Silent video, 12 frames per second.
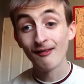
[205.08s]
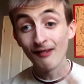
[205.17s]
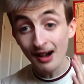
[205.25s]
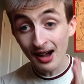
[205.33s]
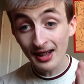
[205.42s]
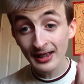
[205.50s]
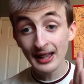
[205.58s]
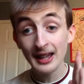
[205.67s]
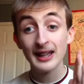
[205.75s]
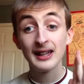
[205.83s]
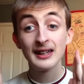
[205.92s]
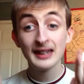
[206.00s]

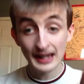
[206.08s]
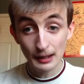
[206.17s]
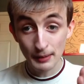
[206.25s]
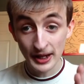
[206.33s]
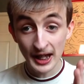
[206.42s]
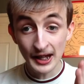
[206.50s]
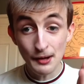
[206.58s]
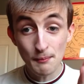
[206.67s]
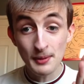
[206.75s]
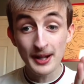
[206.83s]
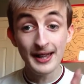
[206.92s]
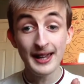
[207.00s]
1 gigabit. Can
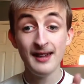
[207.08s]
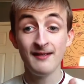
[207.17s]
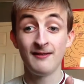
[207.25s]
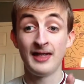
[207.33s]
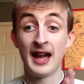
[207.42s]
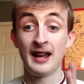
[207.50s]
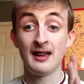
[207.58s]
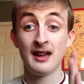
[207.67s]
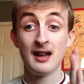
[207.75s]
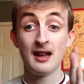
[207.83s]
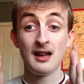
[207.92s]
you believe that?